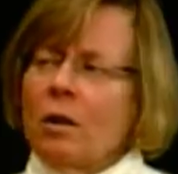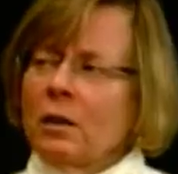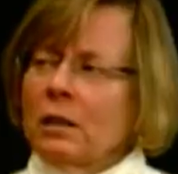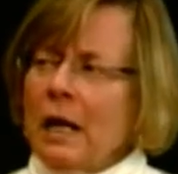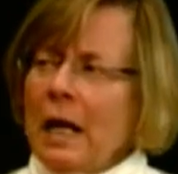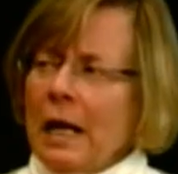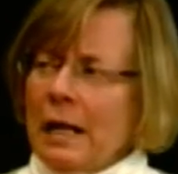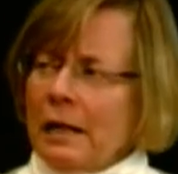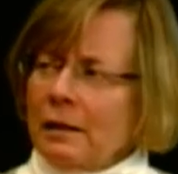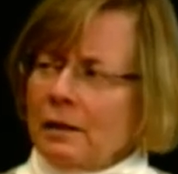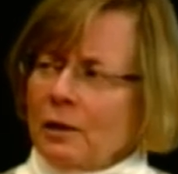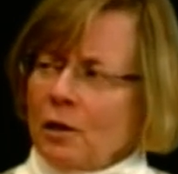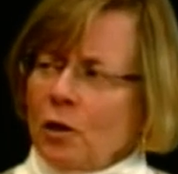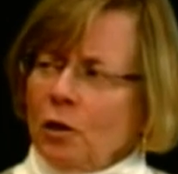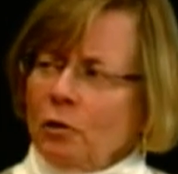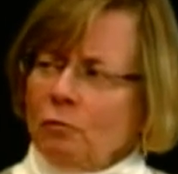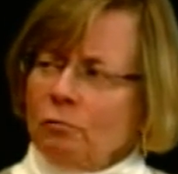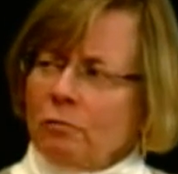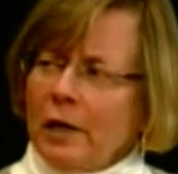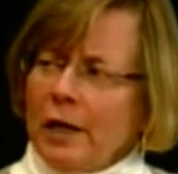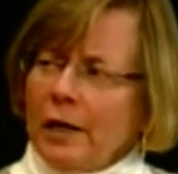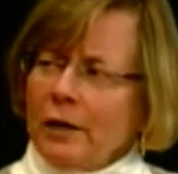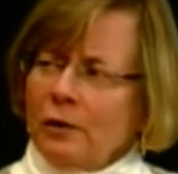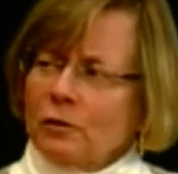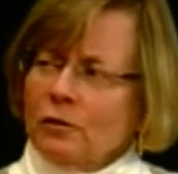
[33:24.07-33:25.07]
a lot of the good
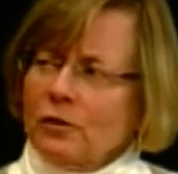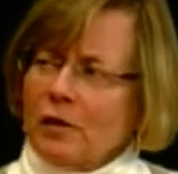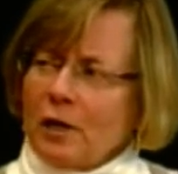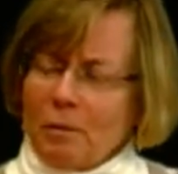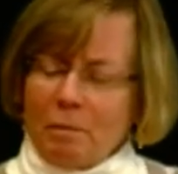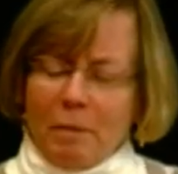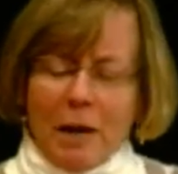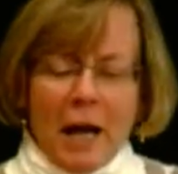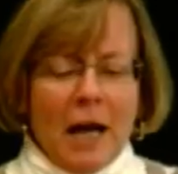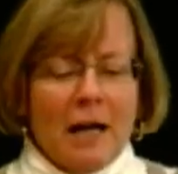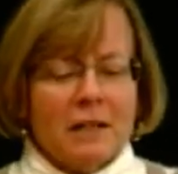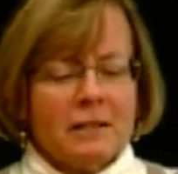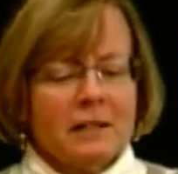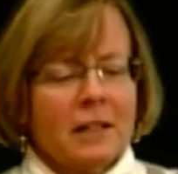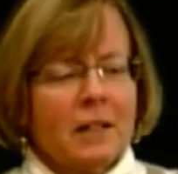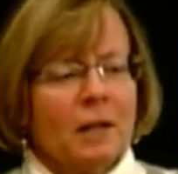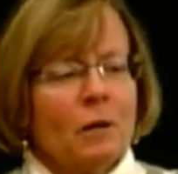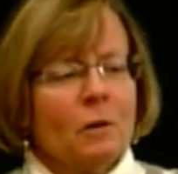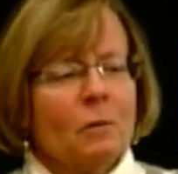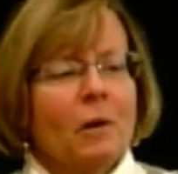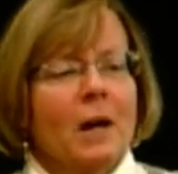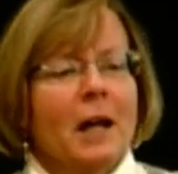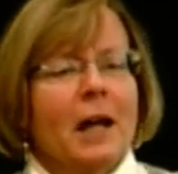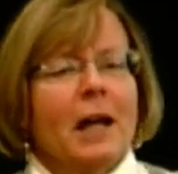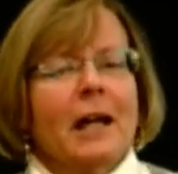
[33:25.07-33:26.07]
writers are passing
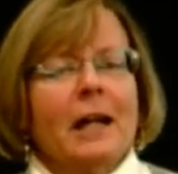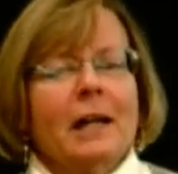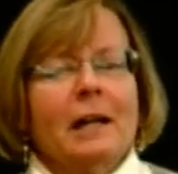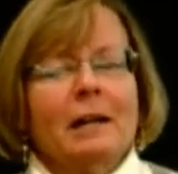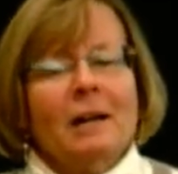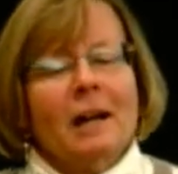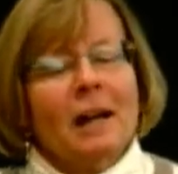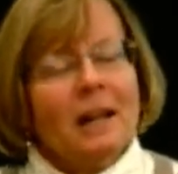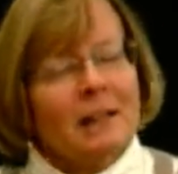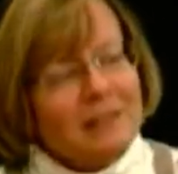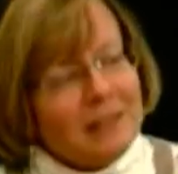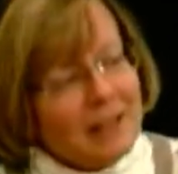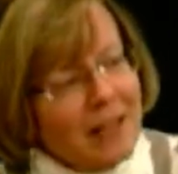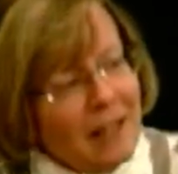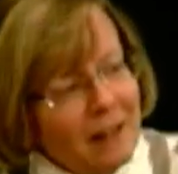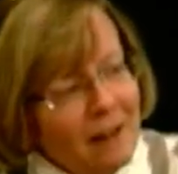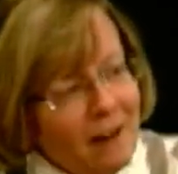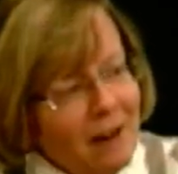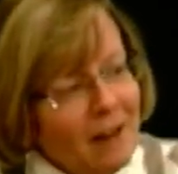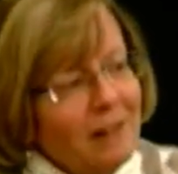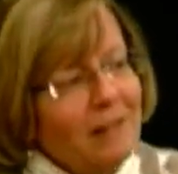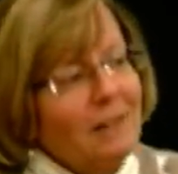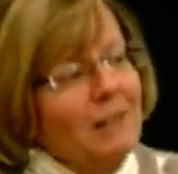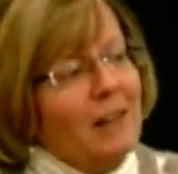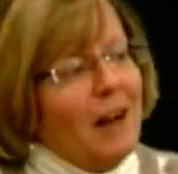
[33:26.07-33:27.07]
away. Is that
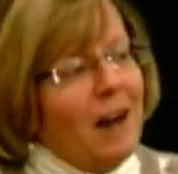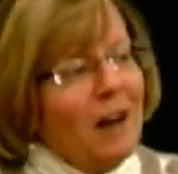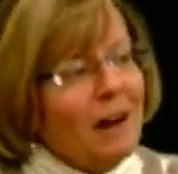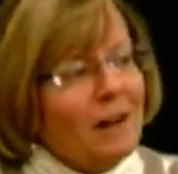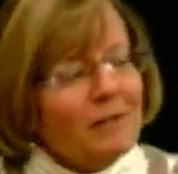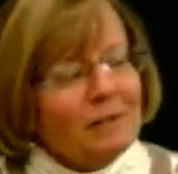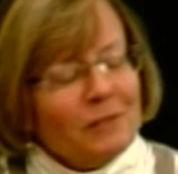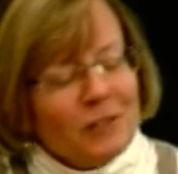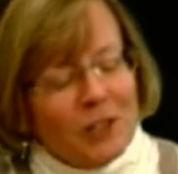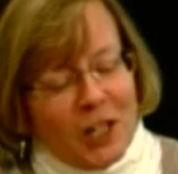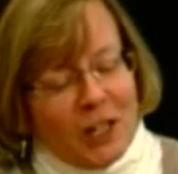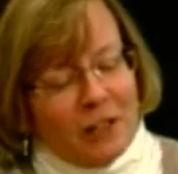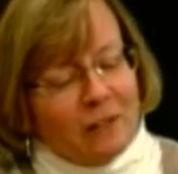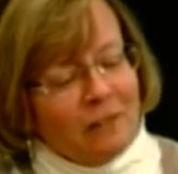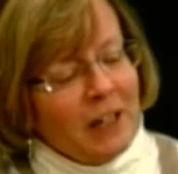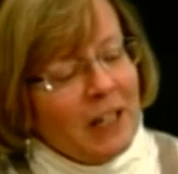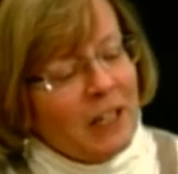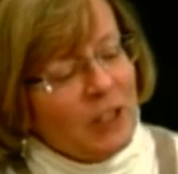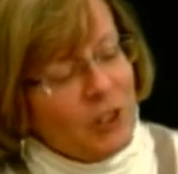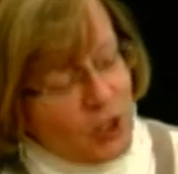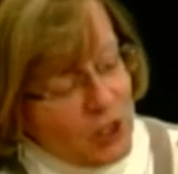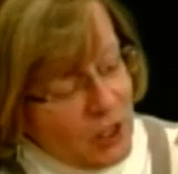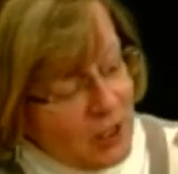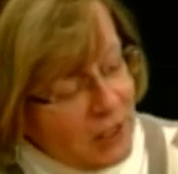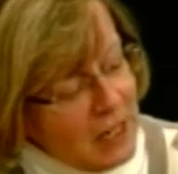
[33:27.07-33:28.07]
our, our
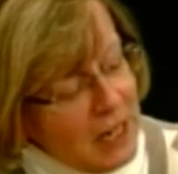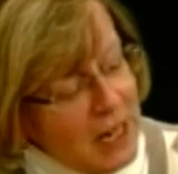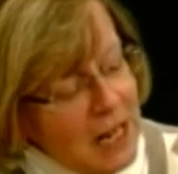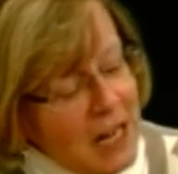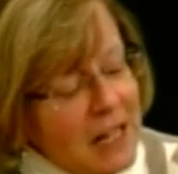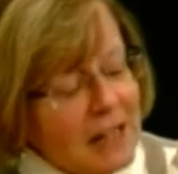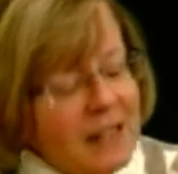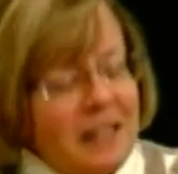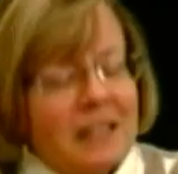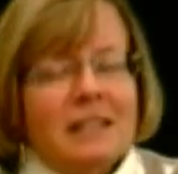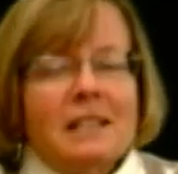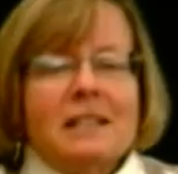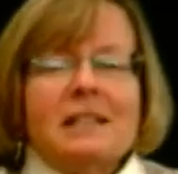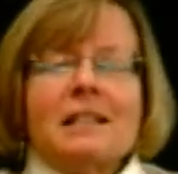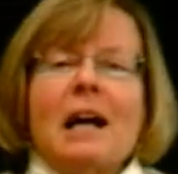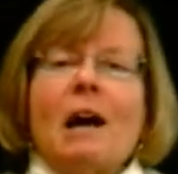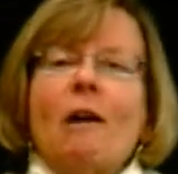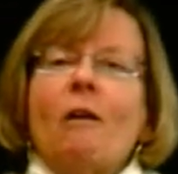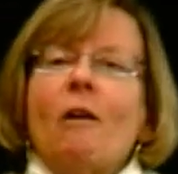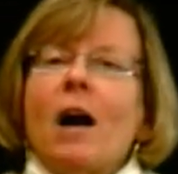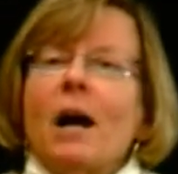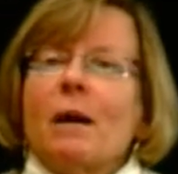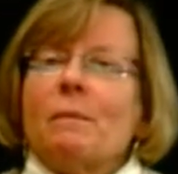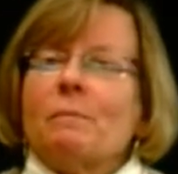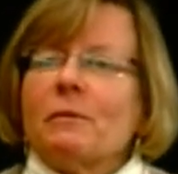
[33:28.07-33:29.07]
generation? This is
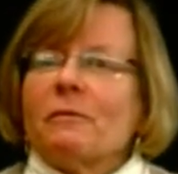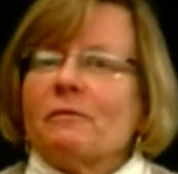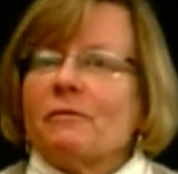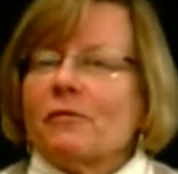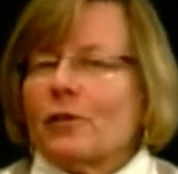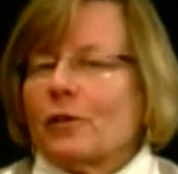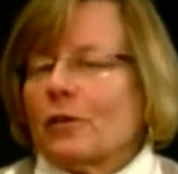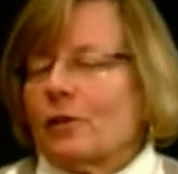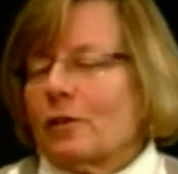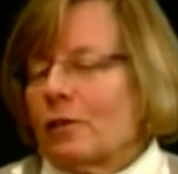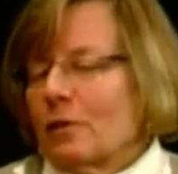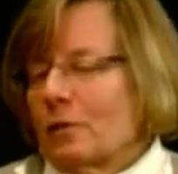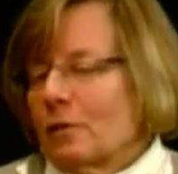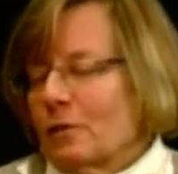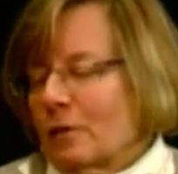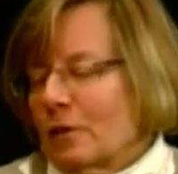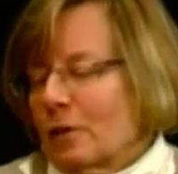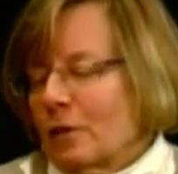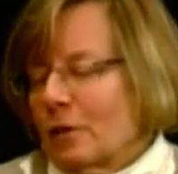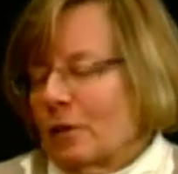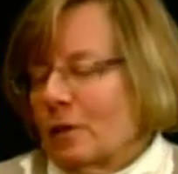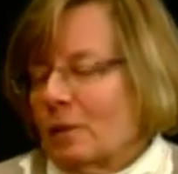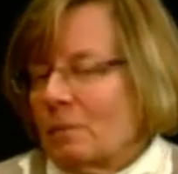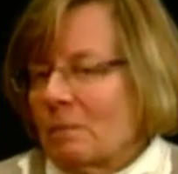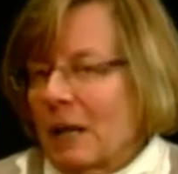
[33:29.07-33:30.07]
how I prefer to le
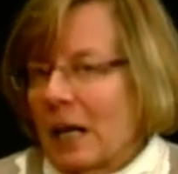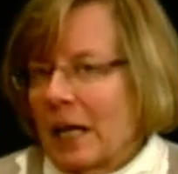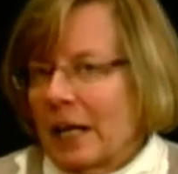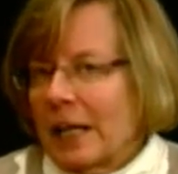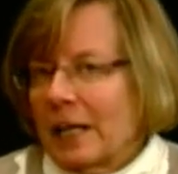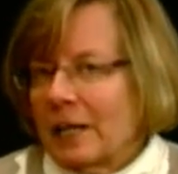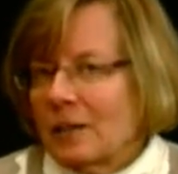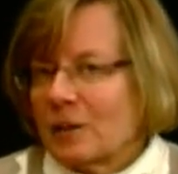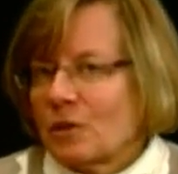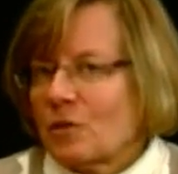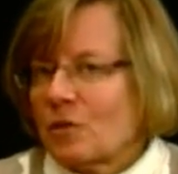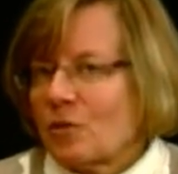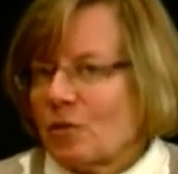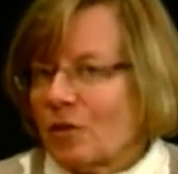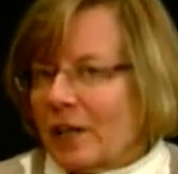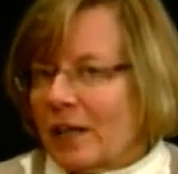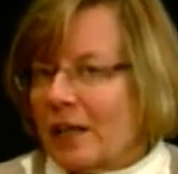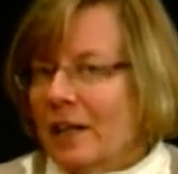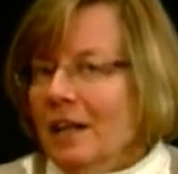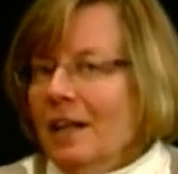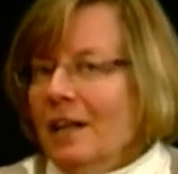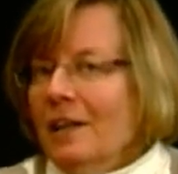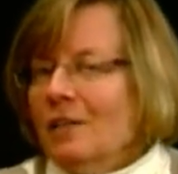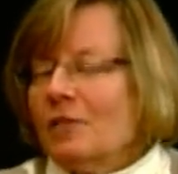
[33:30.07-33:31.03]
learn my history.